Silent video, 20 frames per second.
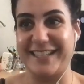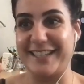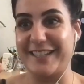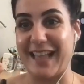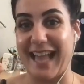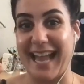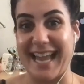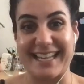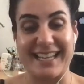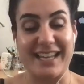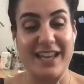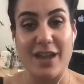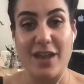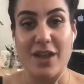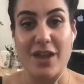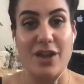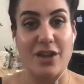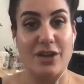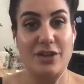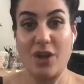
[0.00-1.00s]
Like,
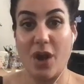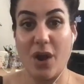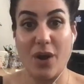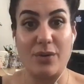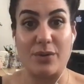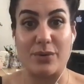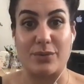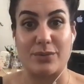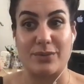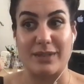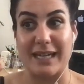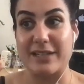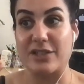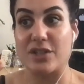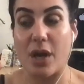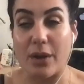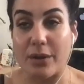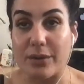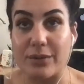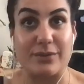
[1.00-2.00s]
no, I
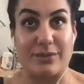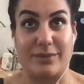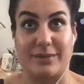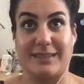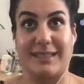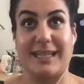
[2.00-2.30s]
don't.